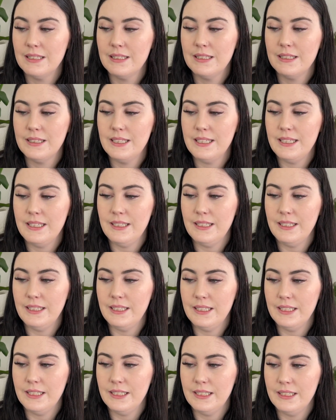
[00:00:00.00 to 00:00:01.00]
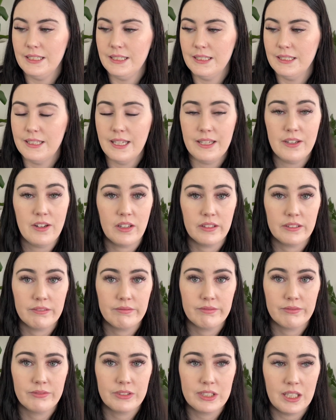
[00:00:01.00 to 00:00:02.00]
they're not.
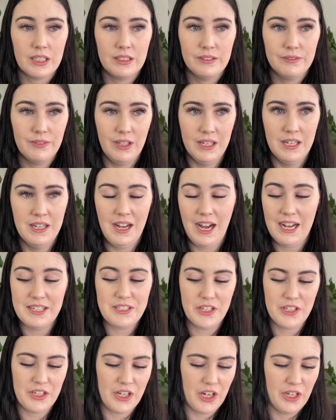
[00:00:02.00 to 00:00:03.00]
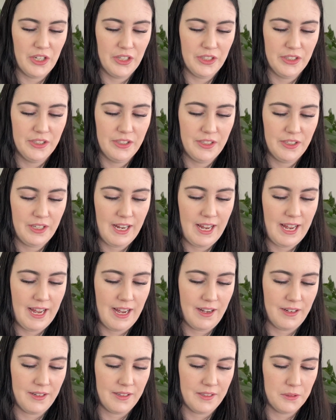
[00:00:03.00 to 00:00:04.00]
So I don't know
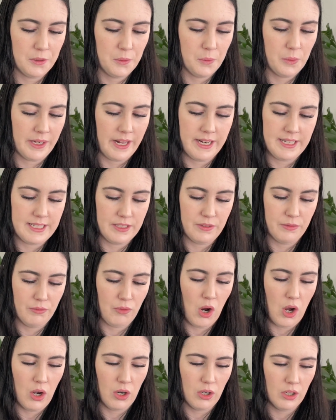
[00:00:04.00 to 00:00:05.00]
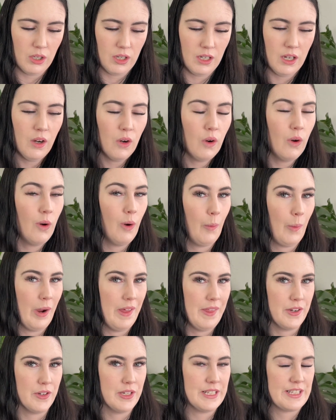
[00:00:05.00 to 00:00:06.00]
what I did wrong, or
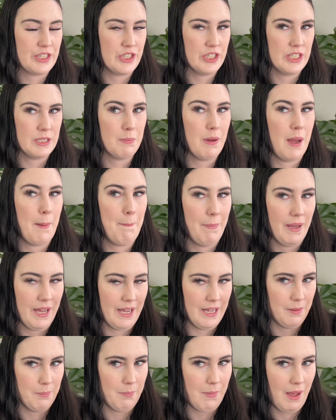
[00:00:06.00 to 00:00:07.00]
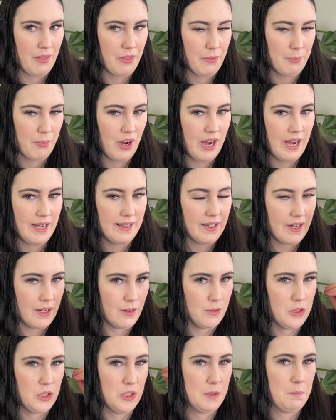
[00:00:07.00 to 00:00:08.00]
whether it's just my bad math brain that I
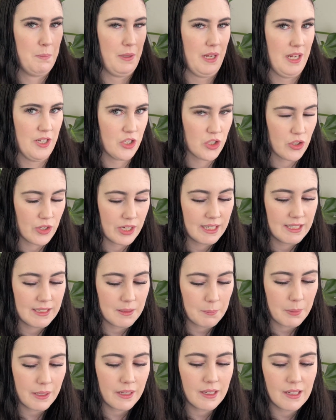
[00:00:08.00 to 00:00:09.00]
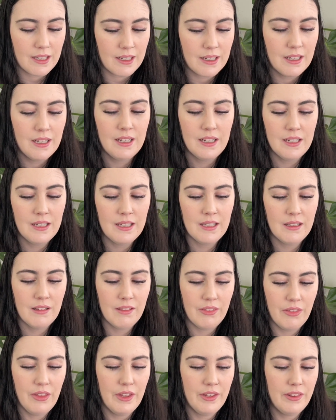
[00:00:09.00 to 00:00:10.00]
was just picturing it bigger
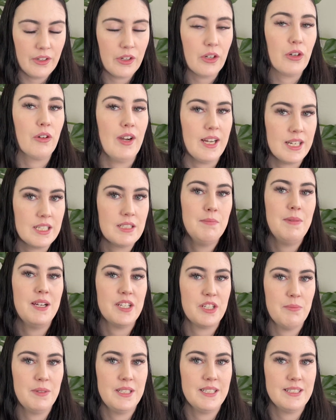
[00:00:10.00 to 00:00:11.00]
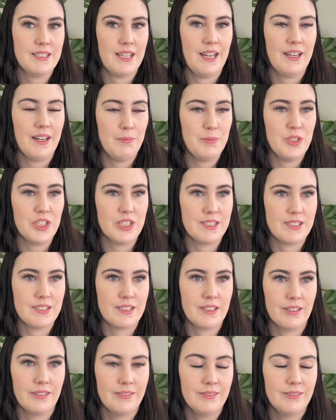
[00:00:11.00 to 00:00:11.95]
than the correct measurements and I'm just